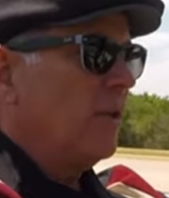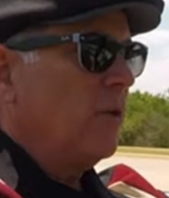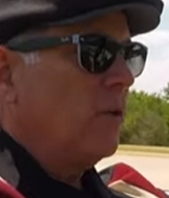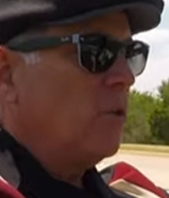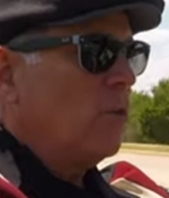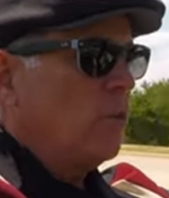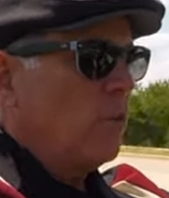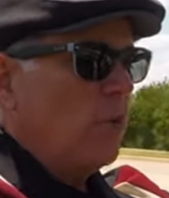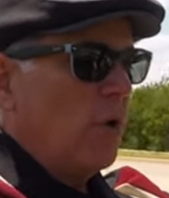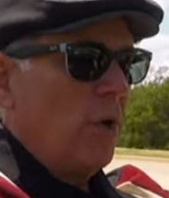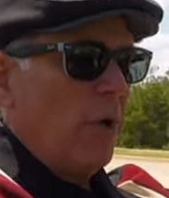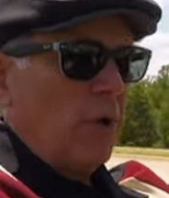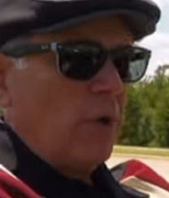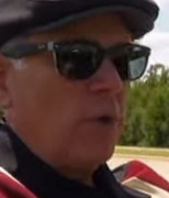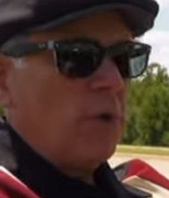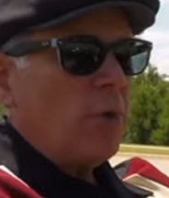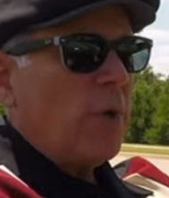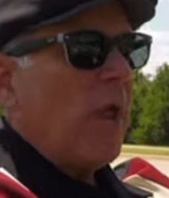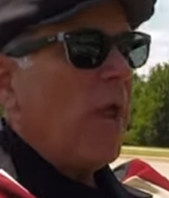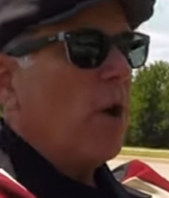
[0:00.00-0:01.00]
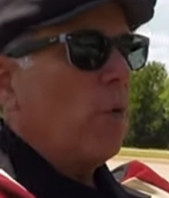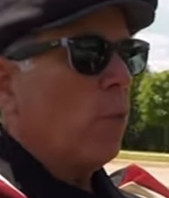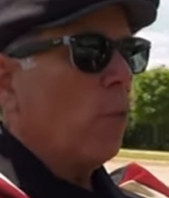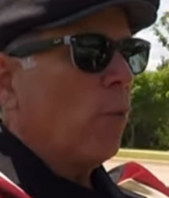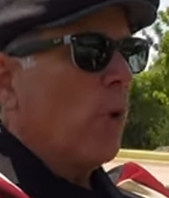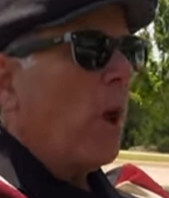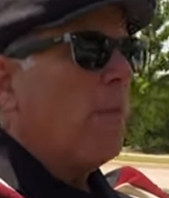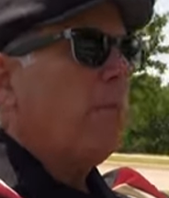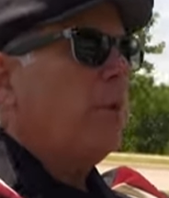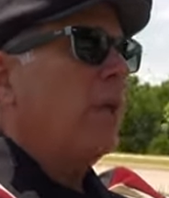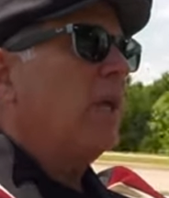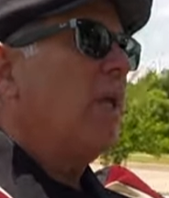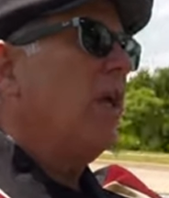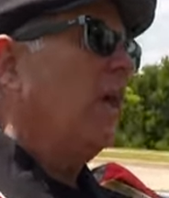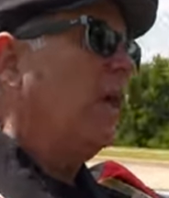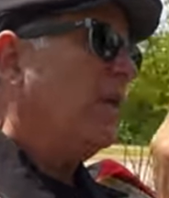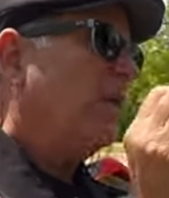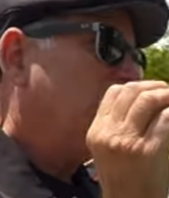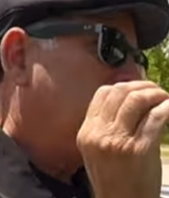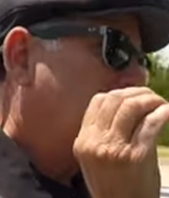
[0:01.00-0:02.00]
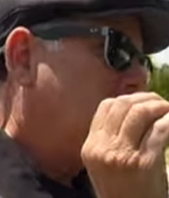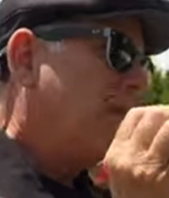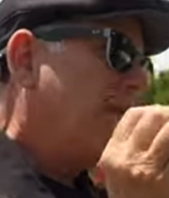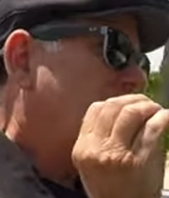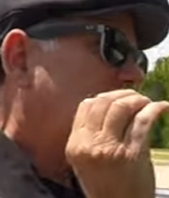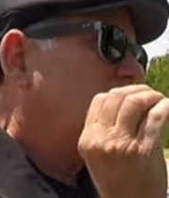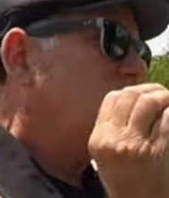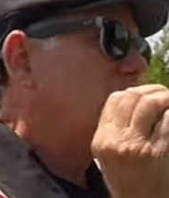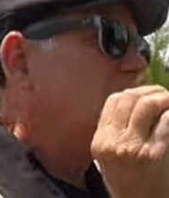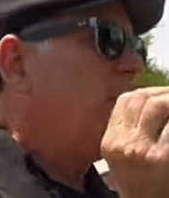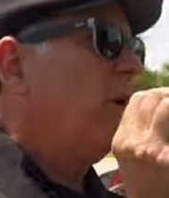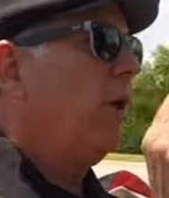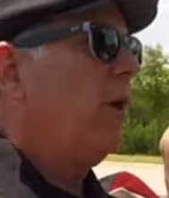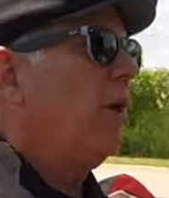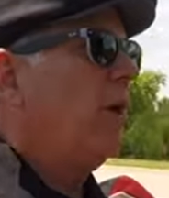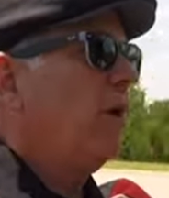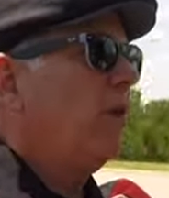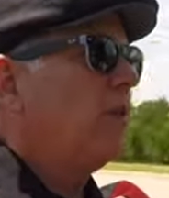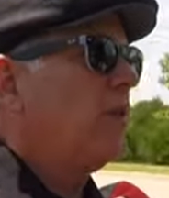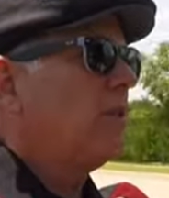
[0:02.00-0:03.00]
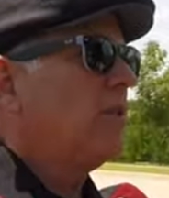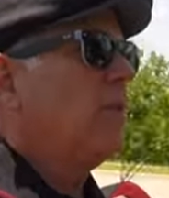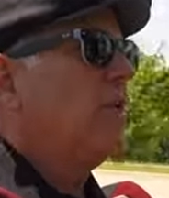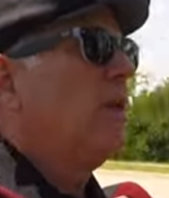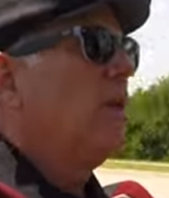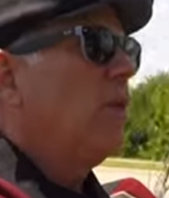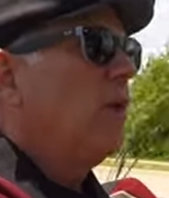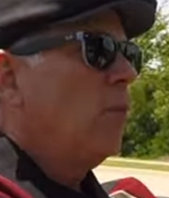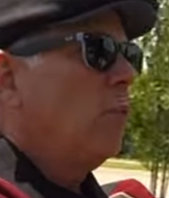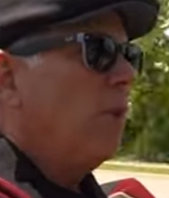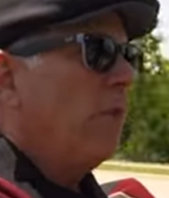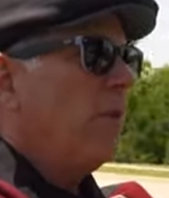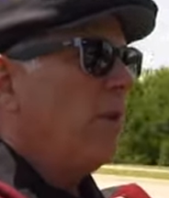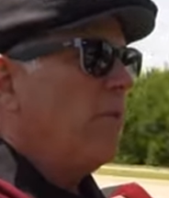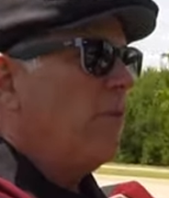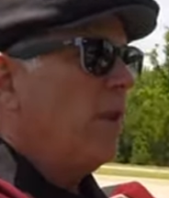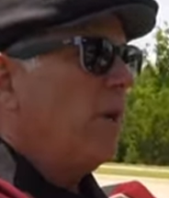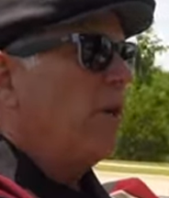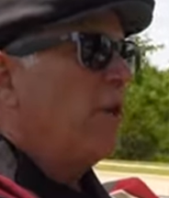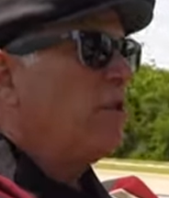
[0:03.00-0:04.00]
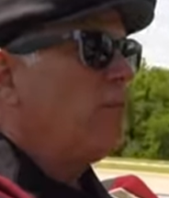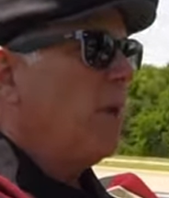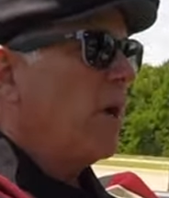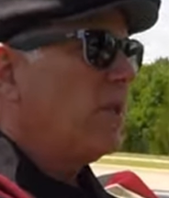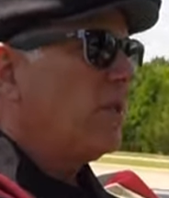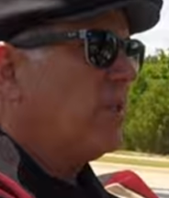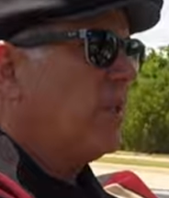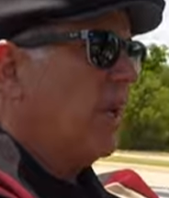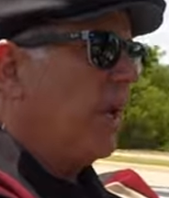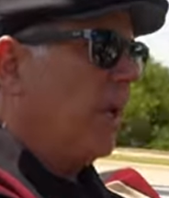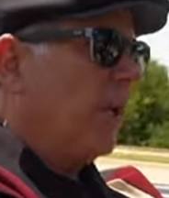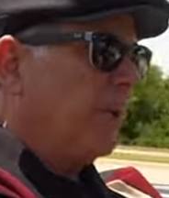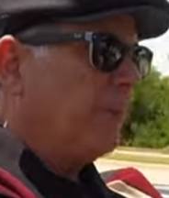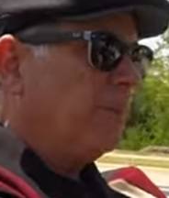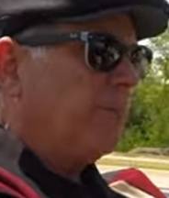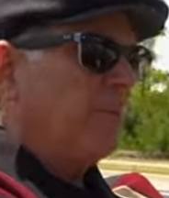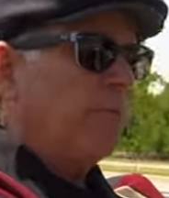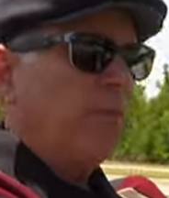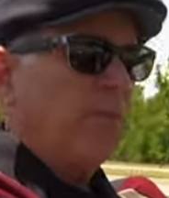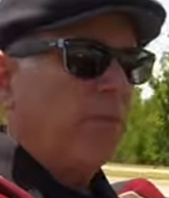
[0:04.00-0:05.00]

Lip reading: You can't replicate this experience with a vintage Mustang,